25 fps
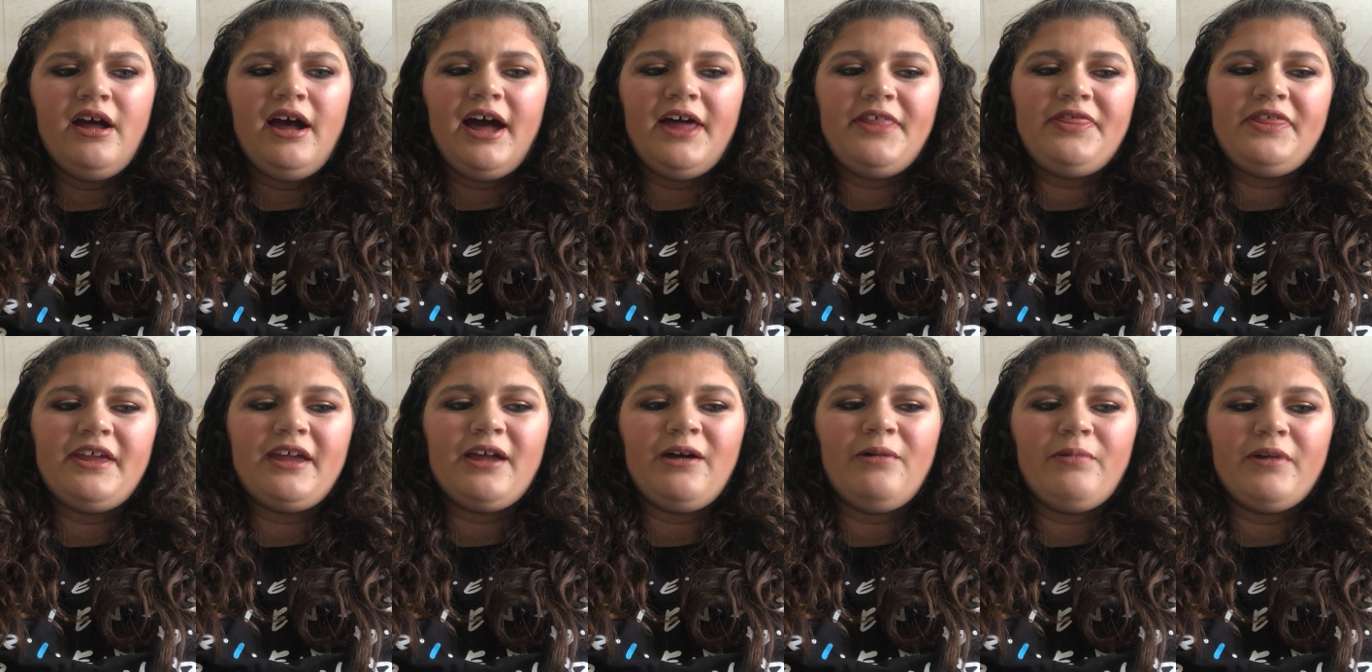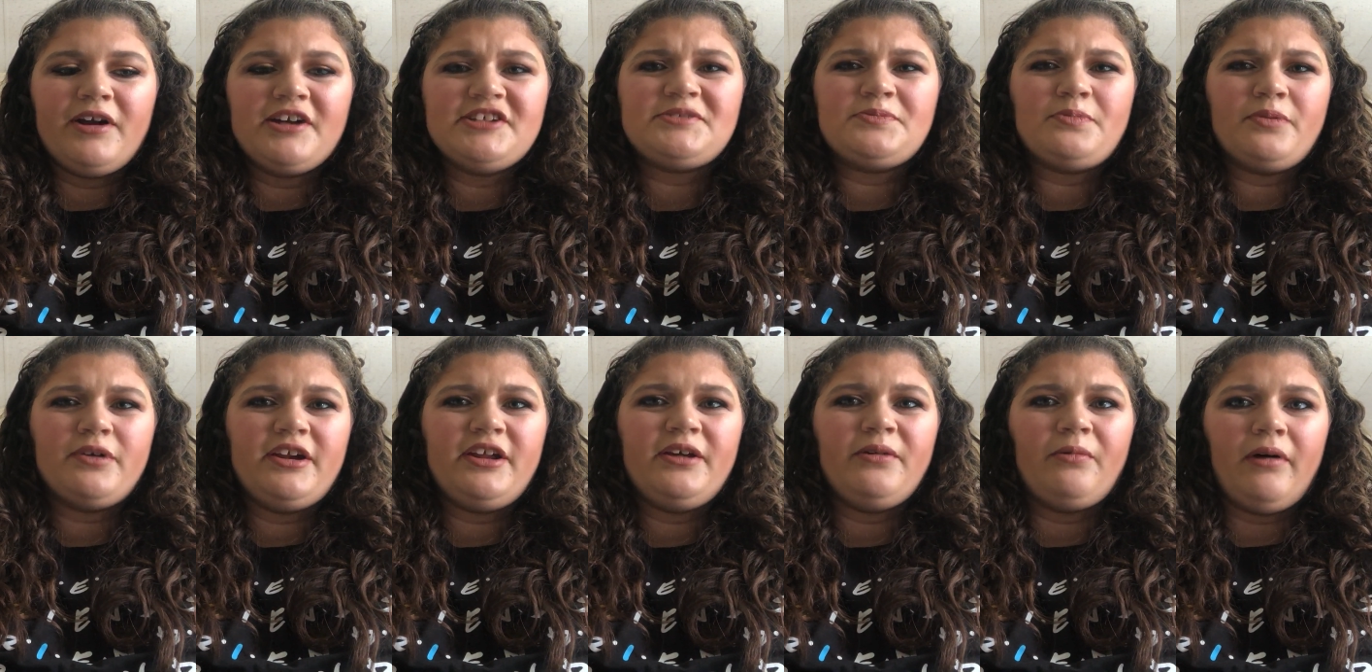I think it wears
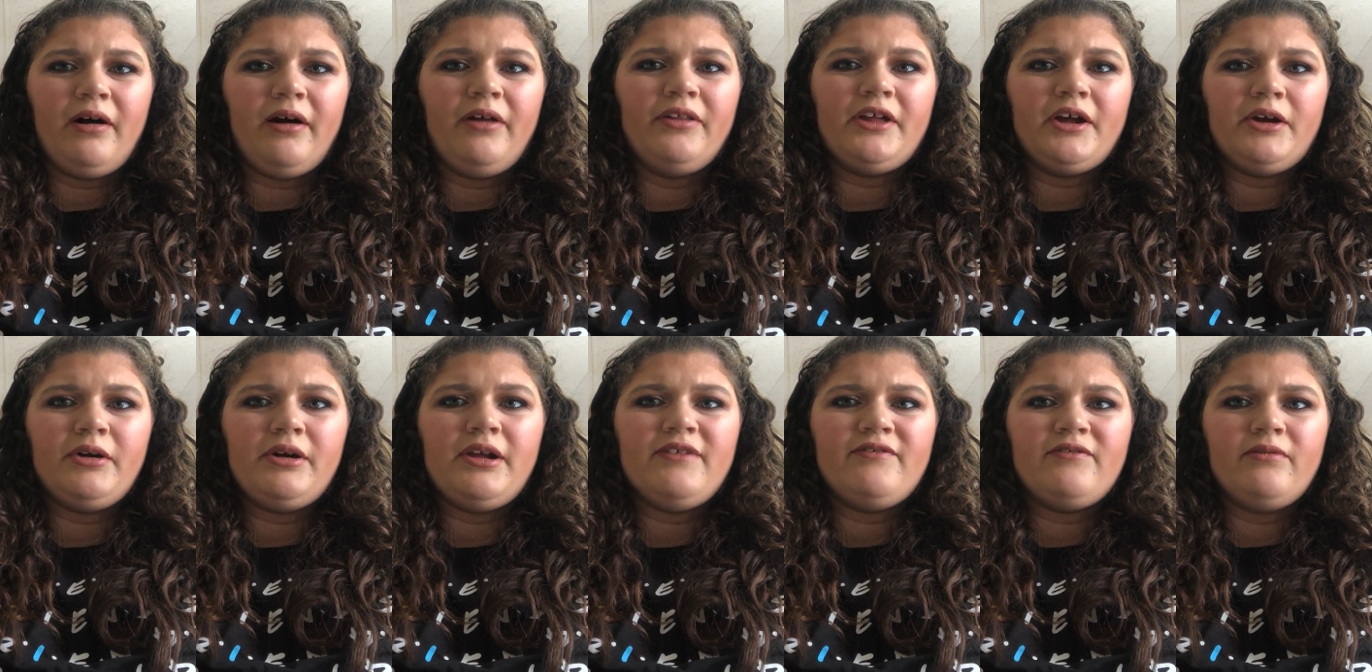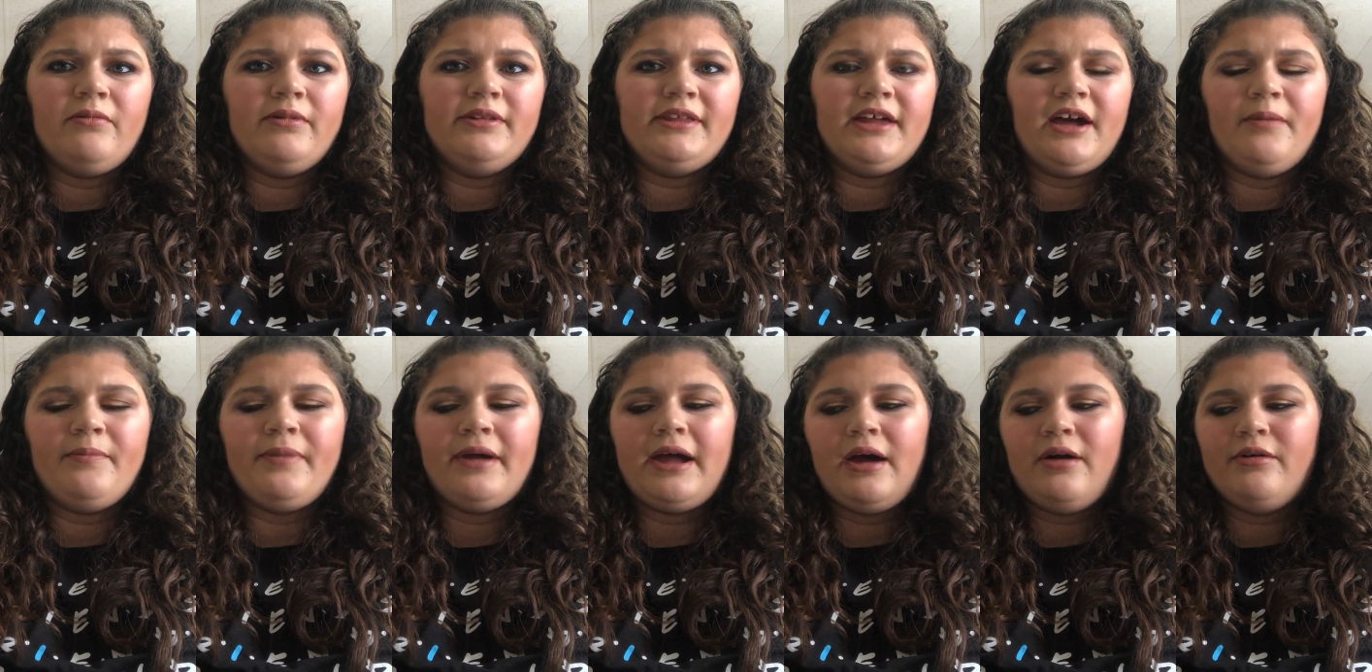pretty well though, even
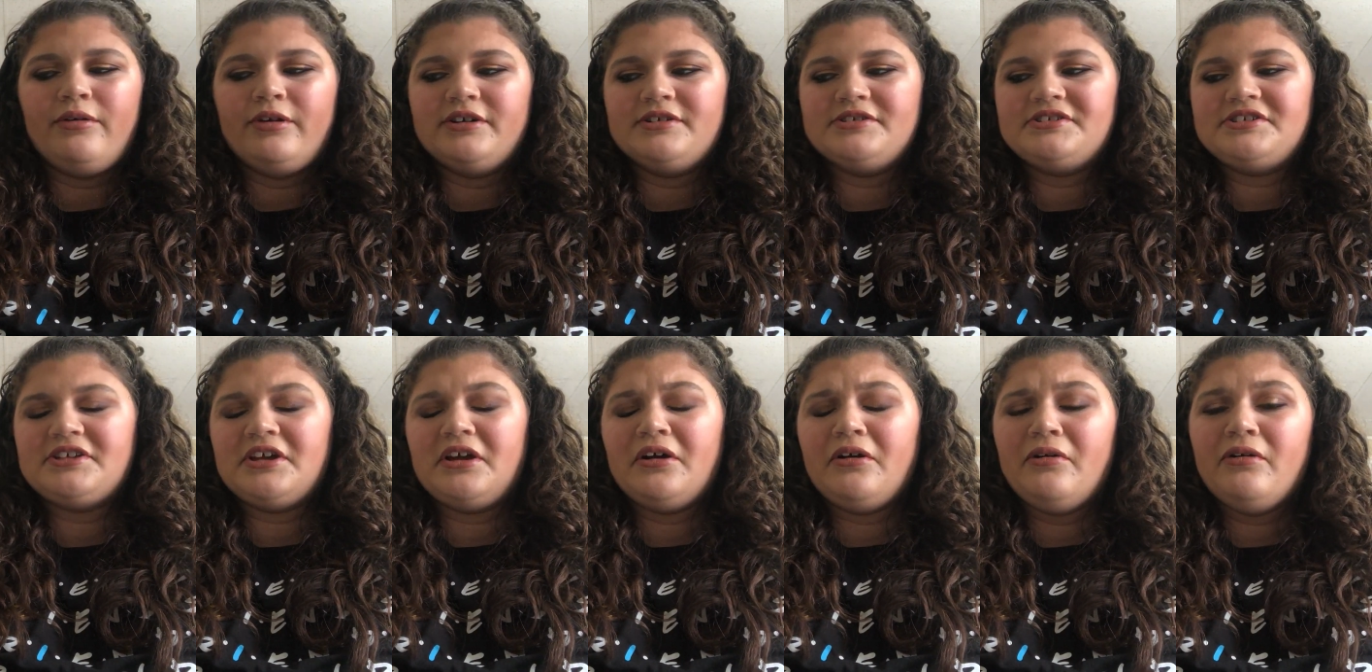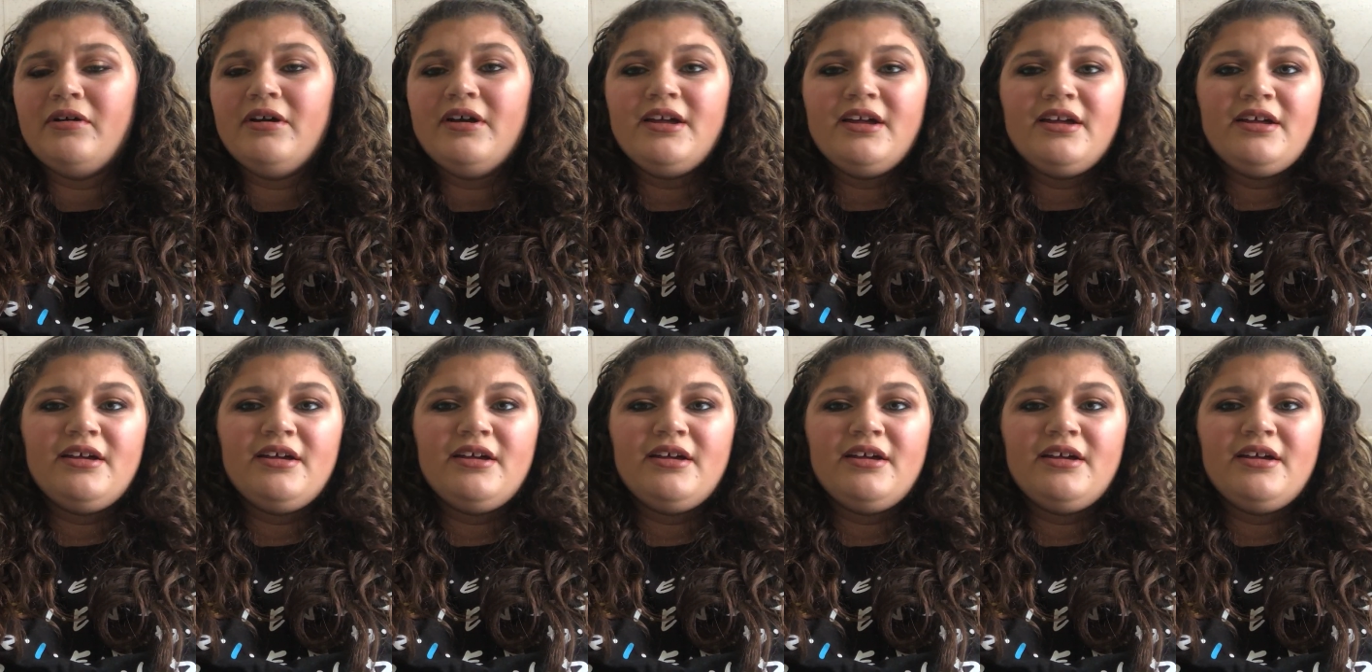without powder. So